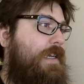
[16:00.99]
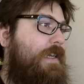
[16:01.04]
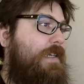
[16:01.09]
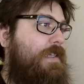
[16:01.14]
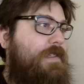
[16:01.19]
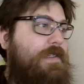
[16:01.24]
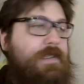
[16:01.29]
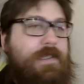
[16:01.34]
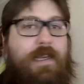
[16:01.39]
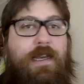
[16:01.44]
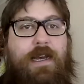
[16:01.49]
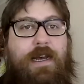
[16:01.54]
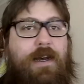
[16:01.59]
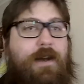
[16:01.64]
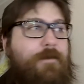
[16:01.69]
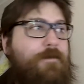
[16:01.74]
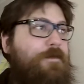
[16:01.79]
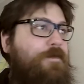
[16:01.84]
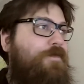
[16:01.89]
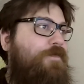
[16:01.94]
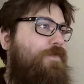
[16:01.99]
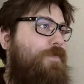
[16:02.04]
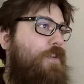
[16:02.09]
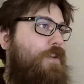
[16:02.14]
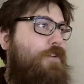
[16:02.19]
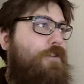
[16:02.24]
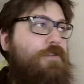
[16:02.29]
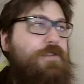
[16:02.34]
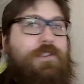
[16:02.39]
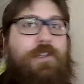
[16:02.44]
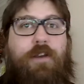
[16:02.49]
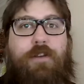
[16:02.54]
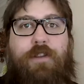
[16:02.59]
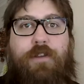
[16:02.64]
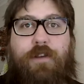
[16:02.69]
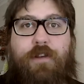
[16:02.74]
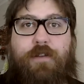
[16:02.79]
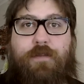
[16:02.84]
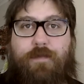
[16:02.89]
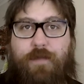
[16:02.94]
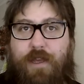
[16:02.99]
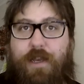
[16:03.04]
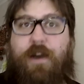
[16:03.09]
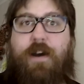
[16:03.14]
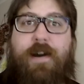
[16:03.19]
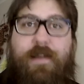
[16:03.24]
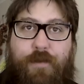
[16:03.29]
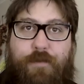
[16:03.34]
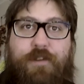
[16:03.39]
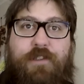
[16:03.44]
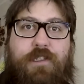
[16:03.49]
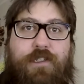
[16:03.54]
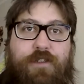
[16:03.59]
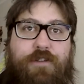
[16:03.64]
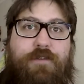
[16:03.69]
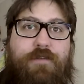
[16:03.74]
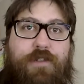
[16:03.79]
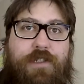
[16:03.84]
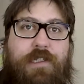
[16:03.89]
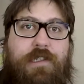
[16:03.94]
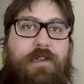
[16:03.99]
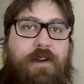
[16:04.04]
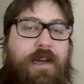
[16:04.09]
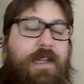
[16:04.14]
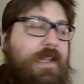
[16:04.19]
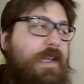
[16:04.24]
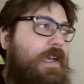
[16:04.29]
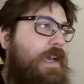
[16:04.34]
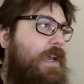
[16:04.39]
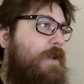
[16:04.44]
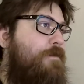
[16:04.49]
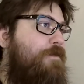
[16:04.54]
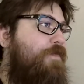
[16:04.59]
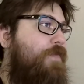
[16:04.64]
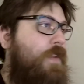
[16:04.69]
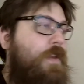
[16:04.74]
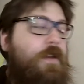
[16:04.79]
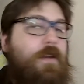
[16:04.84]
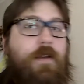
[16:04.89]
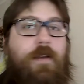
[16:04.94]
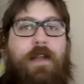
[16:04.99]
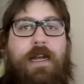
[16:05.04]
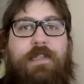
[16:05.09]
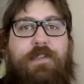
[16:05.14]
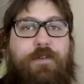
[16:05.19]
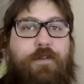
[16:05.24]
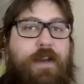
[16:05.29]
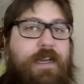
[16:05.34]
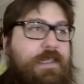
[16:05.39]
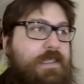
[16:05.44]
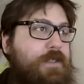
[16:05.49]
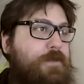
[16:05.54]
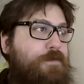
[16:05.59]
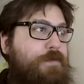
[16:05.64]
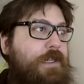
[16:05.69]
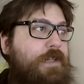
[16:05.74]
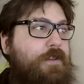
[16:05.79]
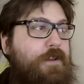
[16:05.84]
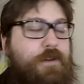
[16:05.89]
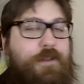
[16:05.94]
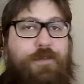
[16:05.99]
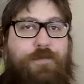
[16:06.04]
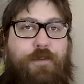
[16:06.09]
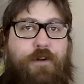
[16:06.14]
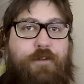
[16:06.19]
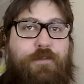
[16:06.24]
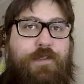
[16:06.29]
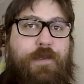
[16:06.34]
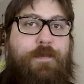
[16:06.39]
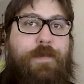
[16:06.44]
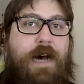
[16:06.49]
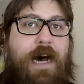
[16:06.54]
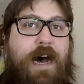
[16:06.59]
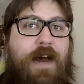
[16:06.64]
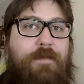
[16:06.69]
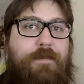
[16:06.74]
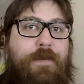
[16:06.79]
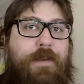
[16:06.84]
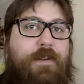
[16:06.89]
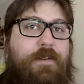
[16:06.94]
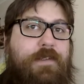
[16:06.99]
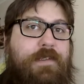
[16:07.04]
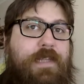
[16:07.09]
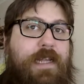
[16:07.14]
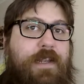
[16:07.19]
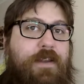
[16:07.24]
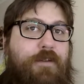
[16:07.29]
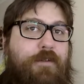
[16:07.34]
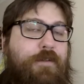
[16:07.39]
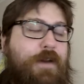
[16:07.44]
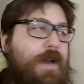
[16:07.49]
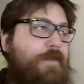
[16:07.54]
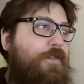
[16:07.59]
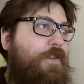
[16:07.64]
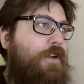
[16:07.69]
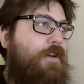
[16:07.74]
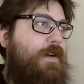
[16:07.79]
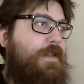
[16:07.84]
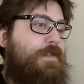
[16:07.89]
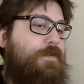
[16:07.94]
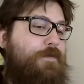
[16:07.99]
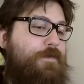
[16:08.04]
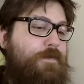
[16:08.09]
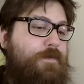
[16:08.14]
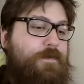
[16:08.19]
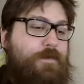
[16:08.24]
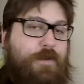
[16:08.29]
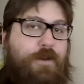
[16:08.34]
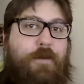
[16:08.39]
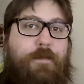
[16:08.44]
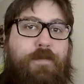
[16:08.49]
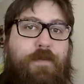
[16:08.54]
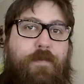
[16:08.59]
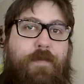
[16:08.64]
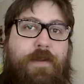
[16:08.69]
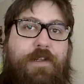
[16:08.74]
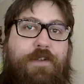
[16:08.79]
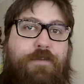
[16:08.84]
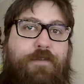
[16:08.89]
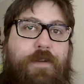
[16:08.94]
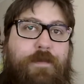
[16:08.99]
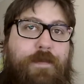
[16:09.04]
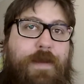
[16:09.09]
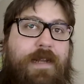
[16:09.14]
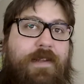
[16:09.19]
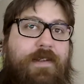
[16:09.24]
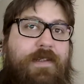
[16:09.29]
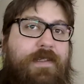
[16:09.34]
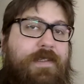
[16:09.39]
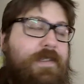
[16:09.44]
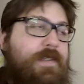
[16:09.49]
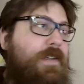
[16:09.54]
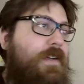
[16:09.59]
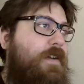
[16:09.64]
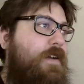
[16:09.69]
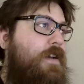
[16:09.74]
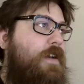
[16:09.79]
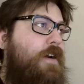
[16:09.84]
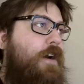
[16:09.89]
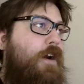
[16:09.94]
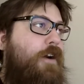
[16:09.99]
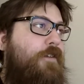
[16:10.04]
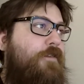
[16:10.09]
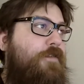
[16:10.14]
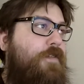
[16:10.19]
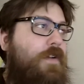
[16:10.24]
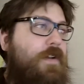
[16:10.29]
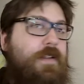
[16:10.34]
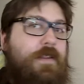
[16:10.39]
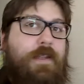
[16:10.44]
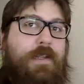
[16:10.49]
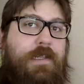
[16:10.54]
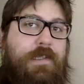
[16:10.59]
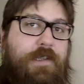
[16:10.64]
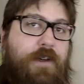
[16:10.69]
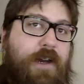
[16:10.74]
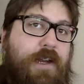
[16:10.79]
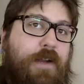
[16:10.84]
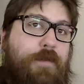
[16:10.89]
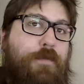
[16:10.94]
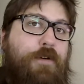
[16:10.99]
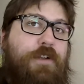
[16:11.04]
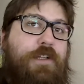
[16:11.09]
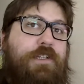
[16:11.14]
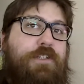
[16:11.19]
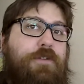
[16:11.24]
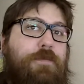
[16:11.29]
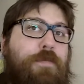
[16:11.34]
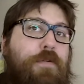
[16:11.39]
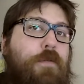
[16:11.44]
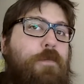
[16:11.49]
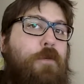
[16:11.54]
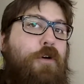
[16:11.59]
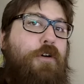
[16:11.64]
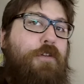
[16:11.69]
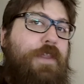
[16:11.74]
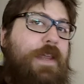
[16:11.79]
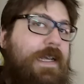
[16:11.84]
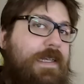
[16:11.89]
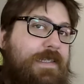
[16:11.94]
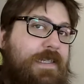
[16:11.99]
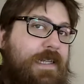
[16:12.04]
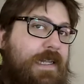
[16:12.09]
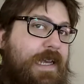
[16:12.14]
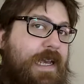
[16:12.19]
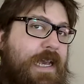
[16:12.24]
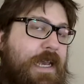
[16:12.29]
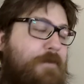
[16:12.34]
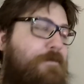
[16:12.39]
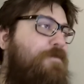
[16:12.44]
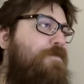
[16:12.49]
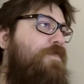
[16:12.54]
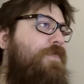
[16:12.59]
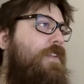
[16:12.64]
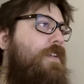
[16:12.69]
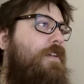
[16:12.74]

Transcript: is also the guy that wants to design the game. That's great, split those roles apart, because then you'll have a nice complementary balance of the designer wanting to put more things in the game